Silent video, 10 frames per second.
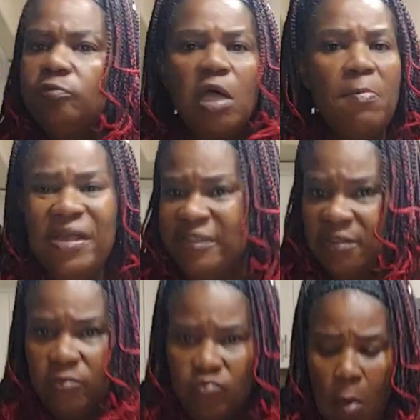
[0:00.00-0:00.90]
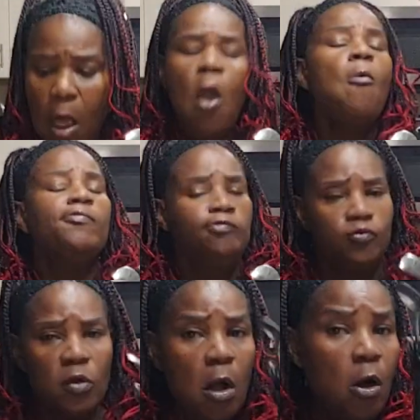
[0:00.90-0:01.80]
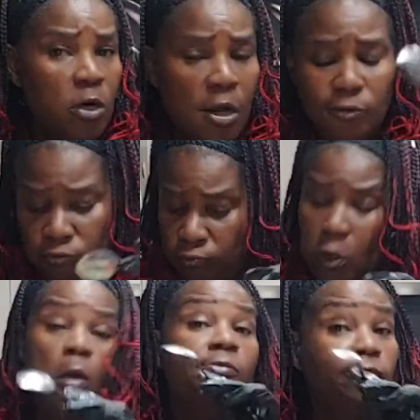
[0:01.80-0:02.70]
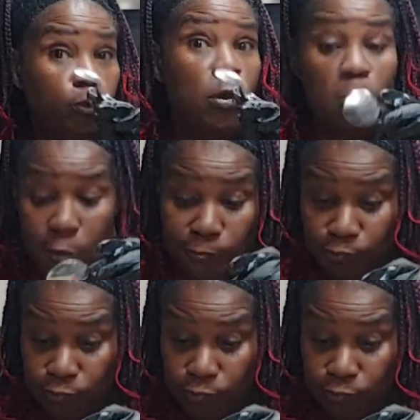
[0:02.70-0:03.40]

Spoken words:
Amazing. Oh, hold on. One more.